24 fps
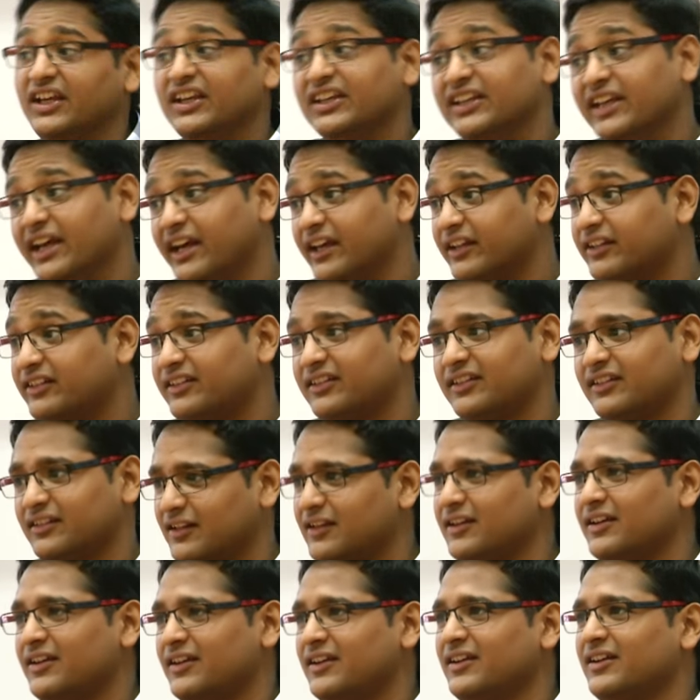Yes.
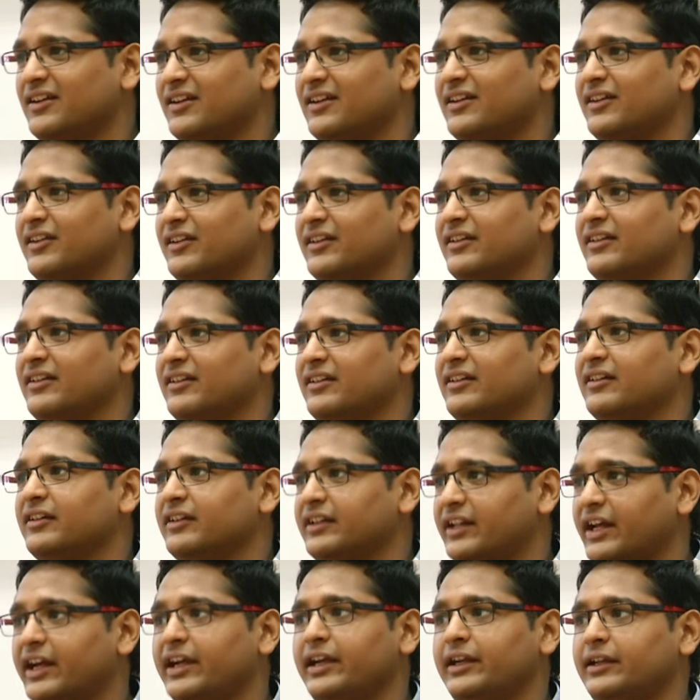
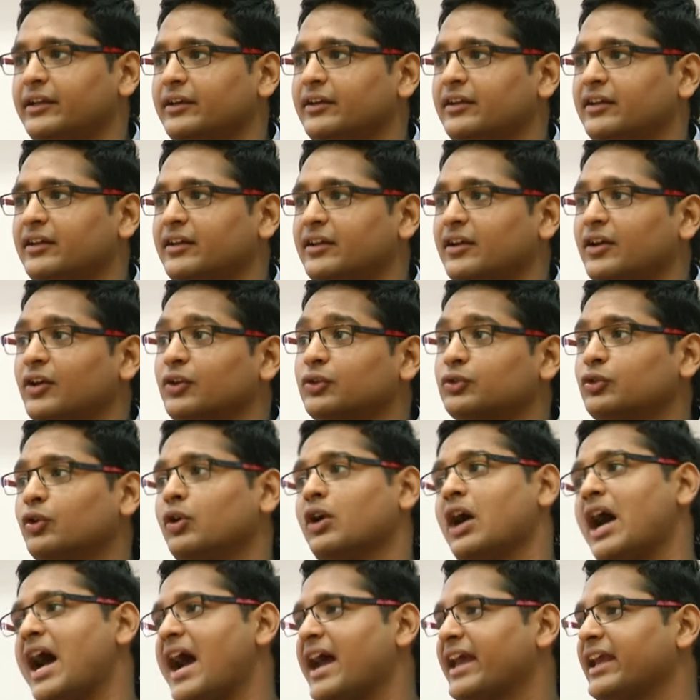Right?
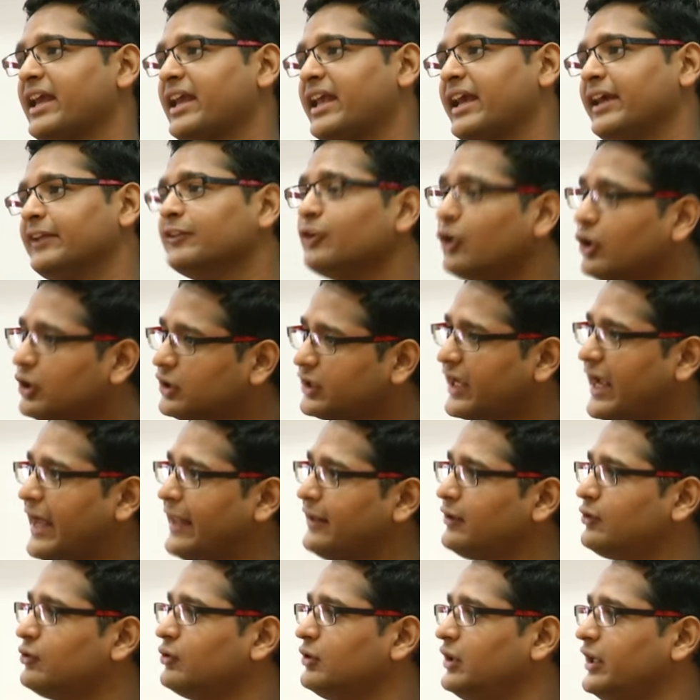So, I cannot
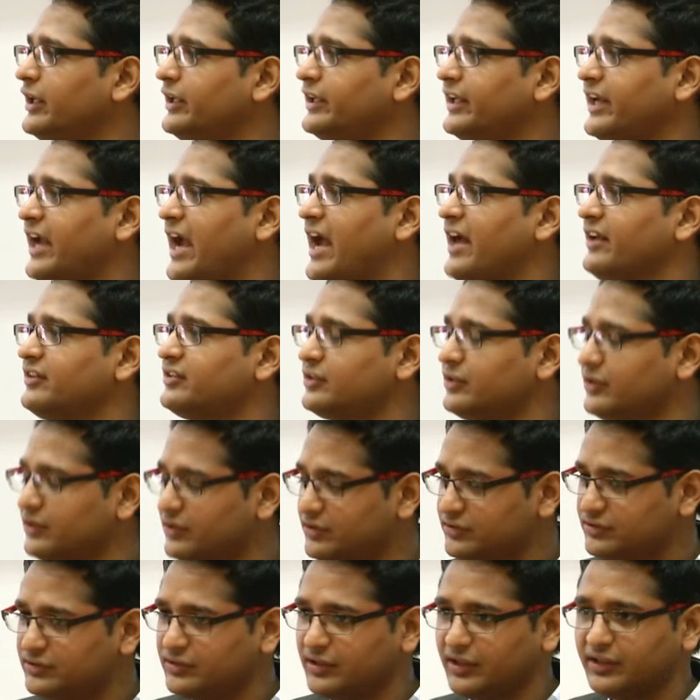calculate cash
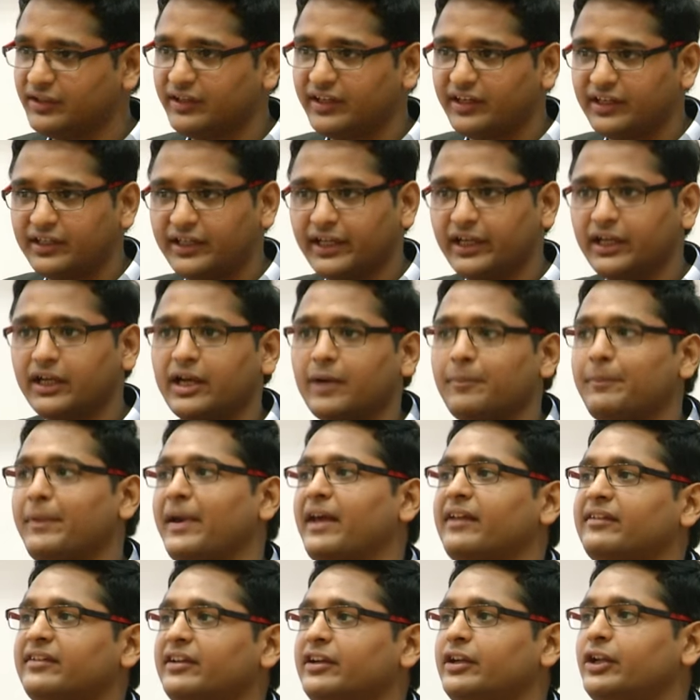generating
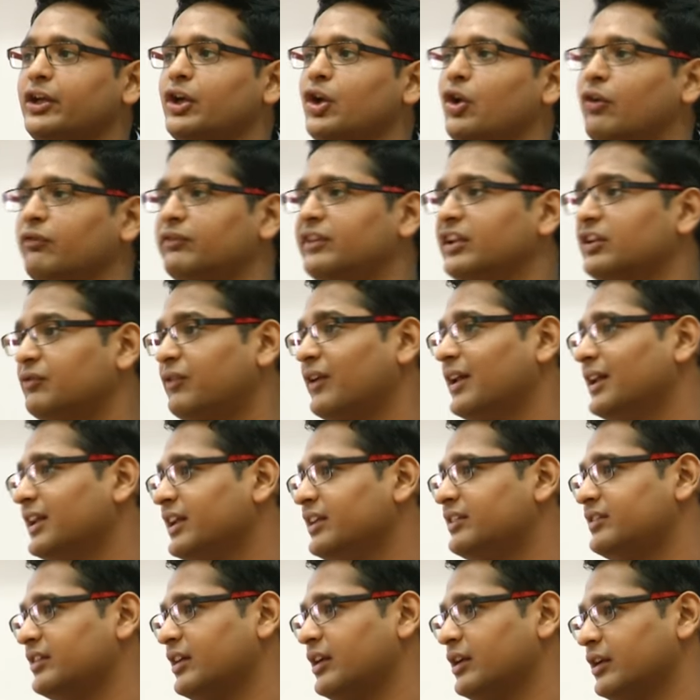capacity of this
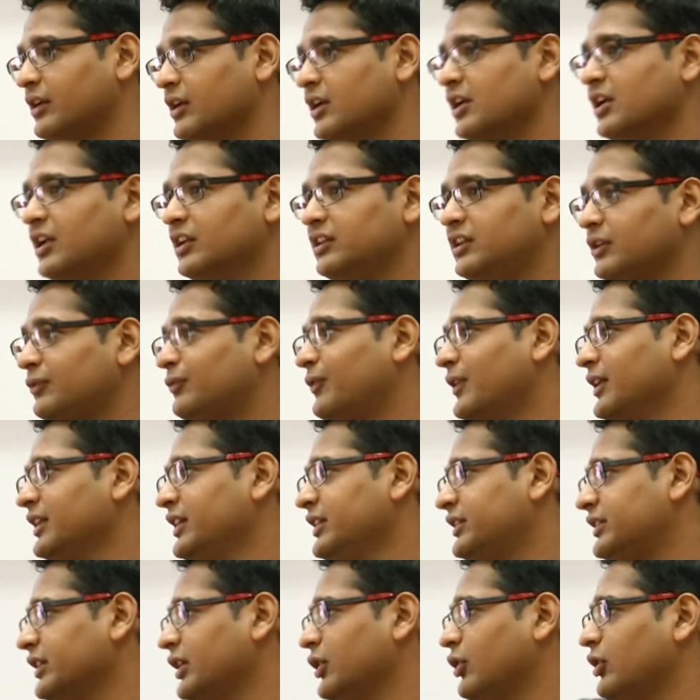furniture, this
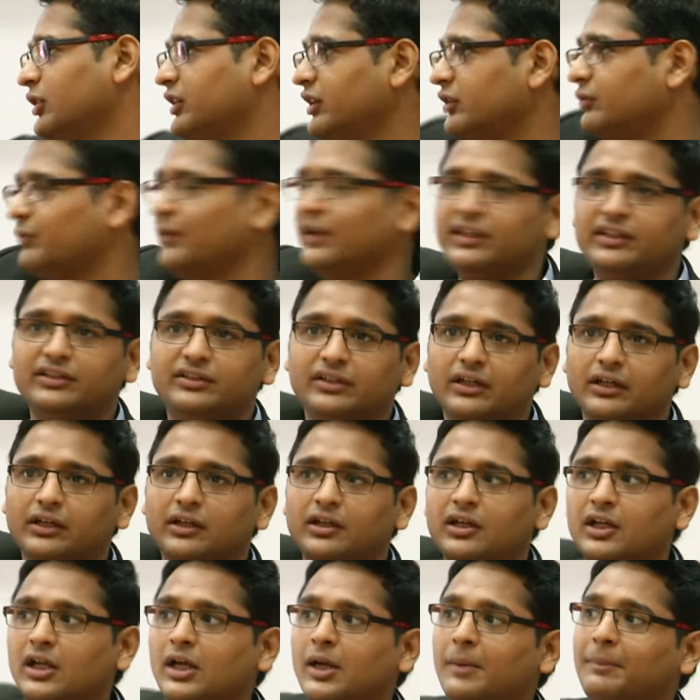furniture or this furniture
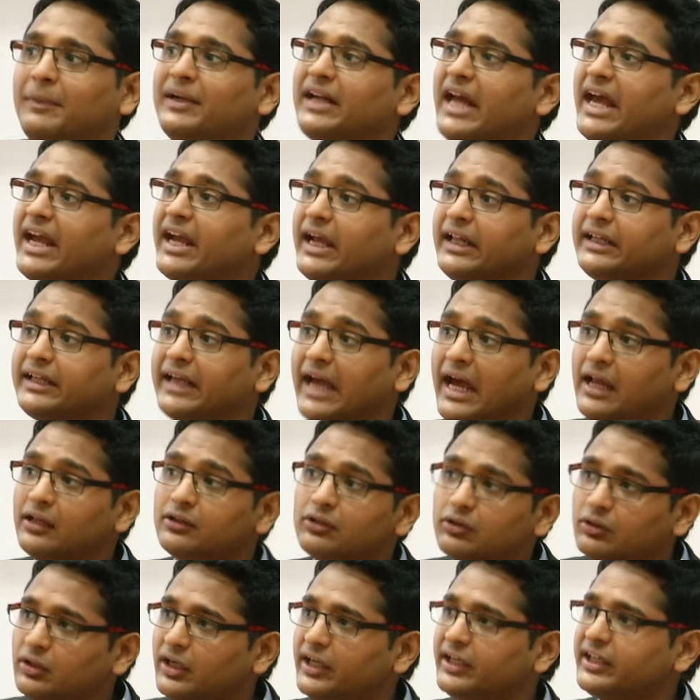but I can
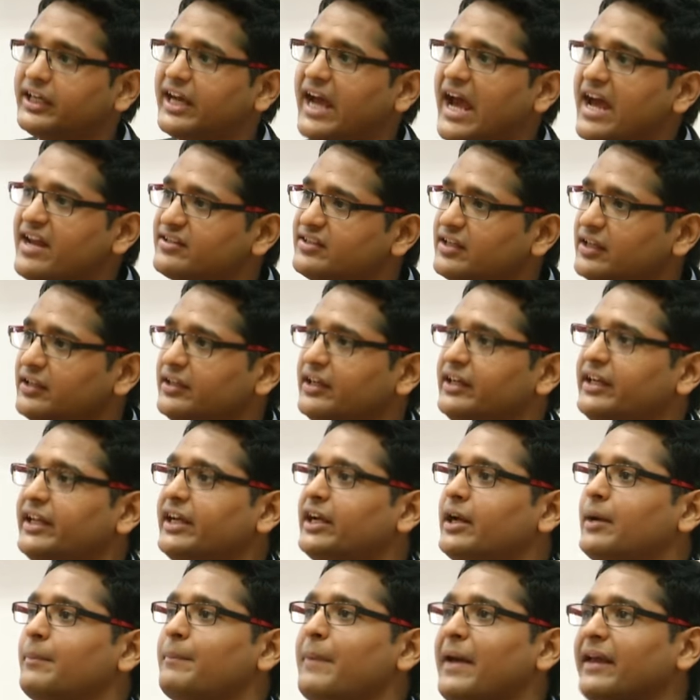calculate cash
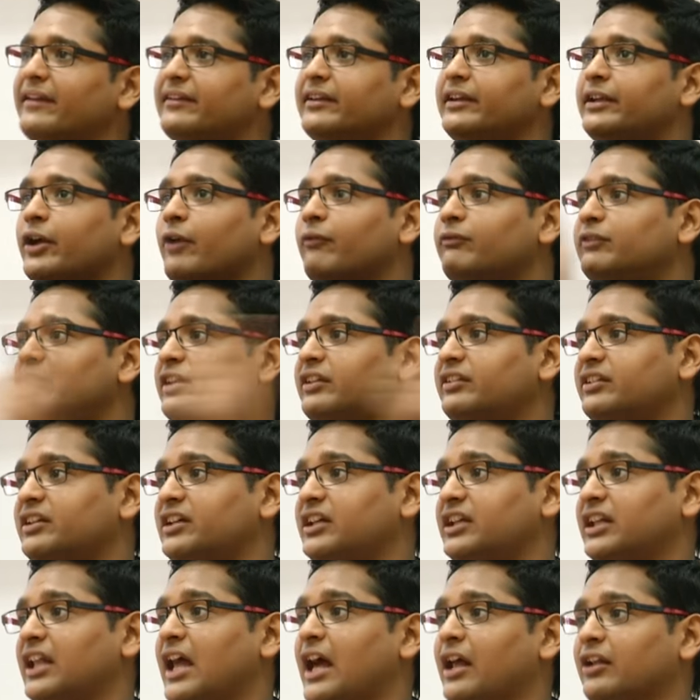generating capacity of this
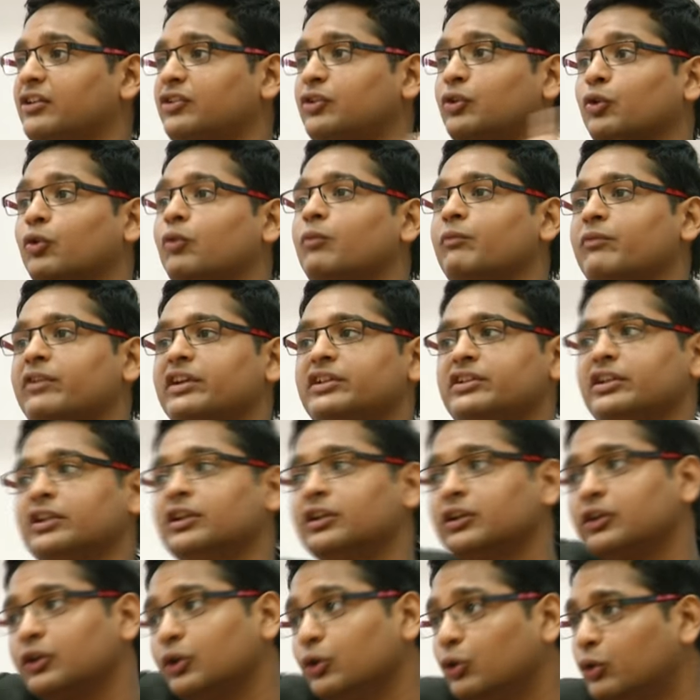classroom which
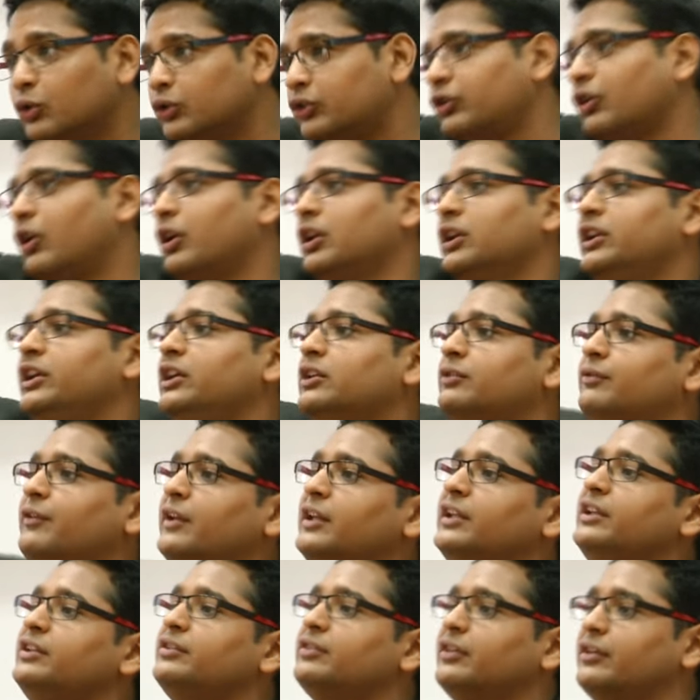includes all these
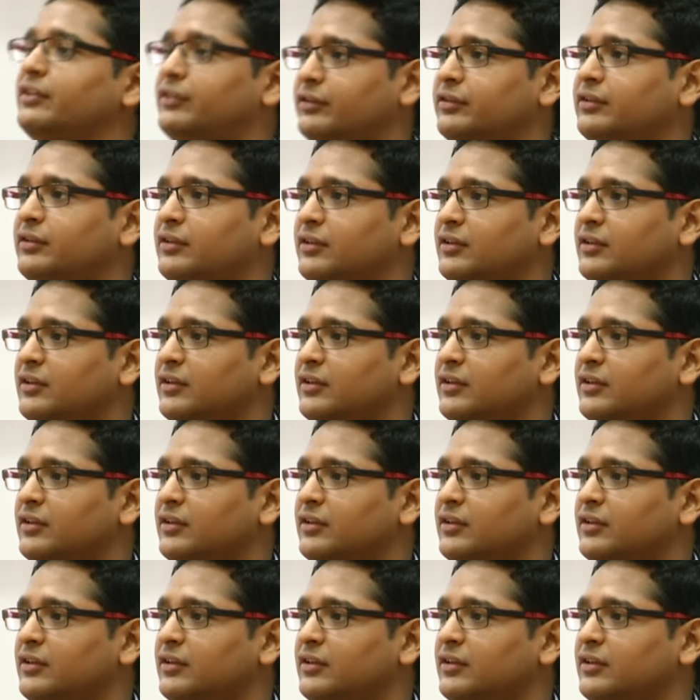furnitures,